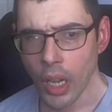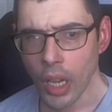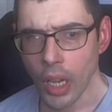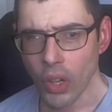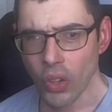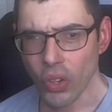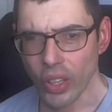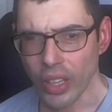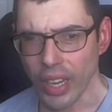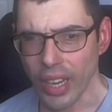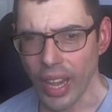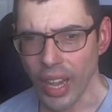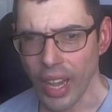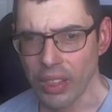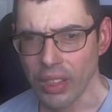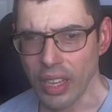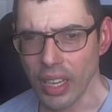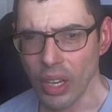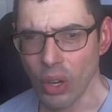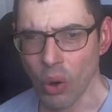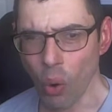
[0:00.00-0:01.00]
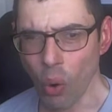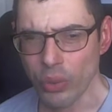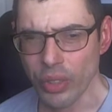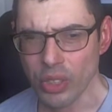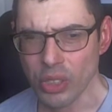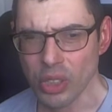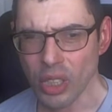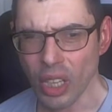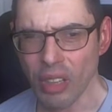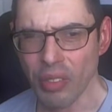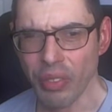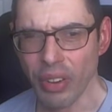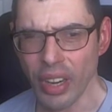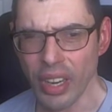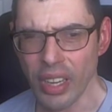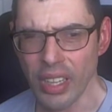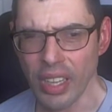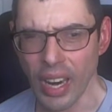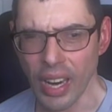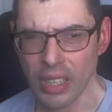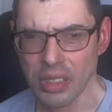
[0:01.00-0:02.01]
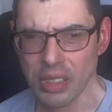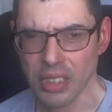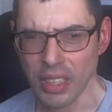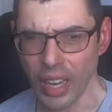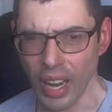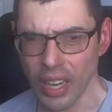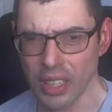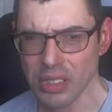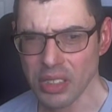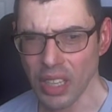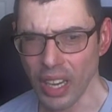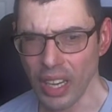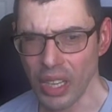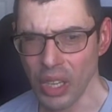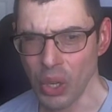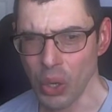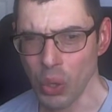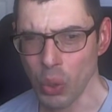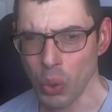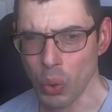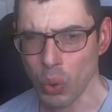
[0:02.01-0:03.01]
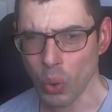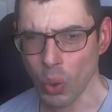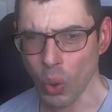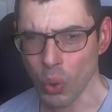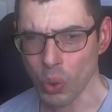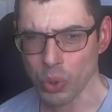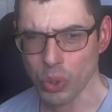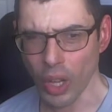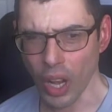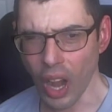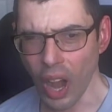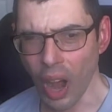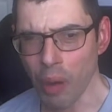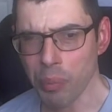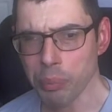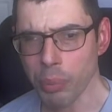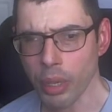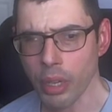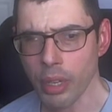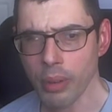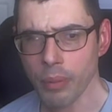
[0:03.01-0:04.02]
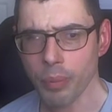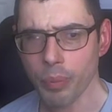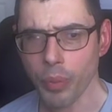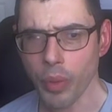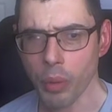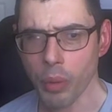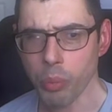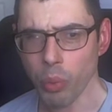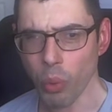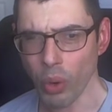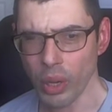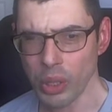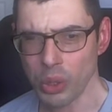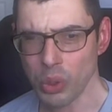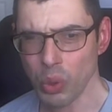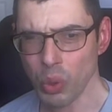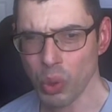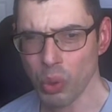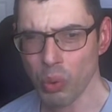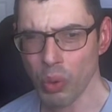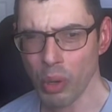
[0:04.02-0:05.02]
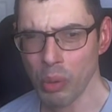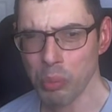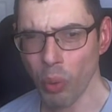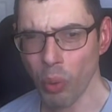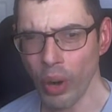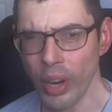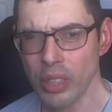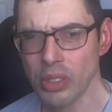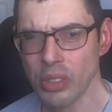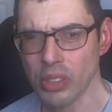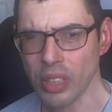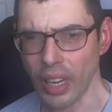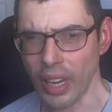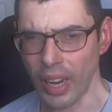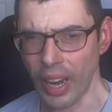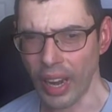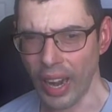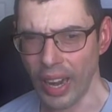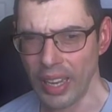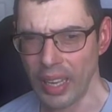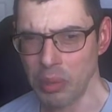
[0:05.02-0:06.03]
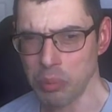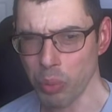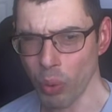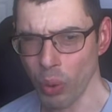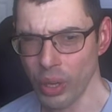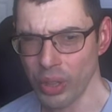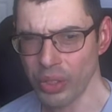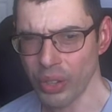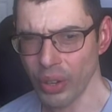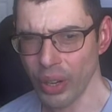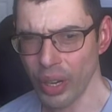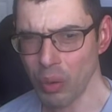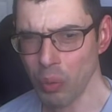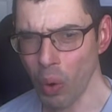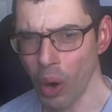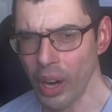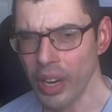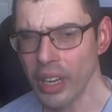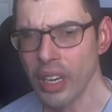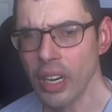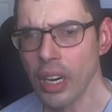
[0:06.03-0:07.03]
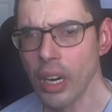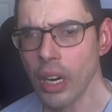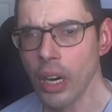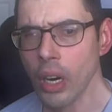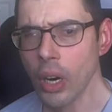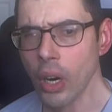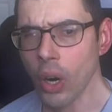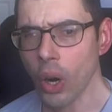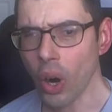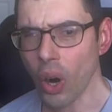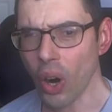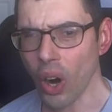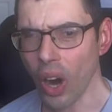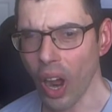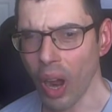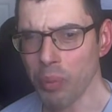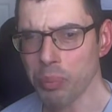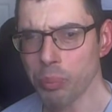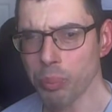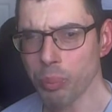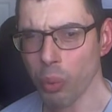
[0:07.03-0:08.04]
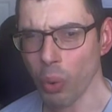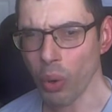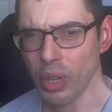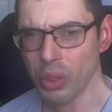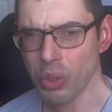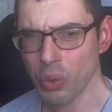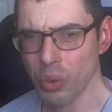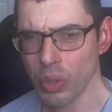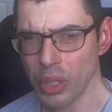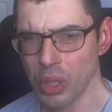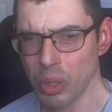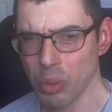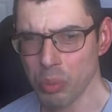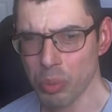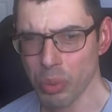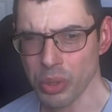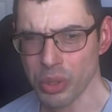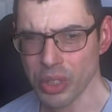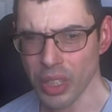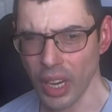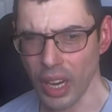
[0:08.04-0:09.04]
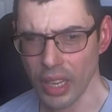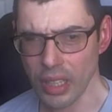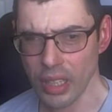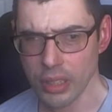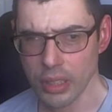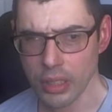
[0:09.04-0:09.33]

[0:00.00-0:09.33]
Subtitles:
Looking at the Gold and Silver Index, the XAU closed up 0.23 points to 80.31, or up 0.32%.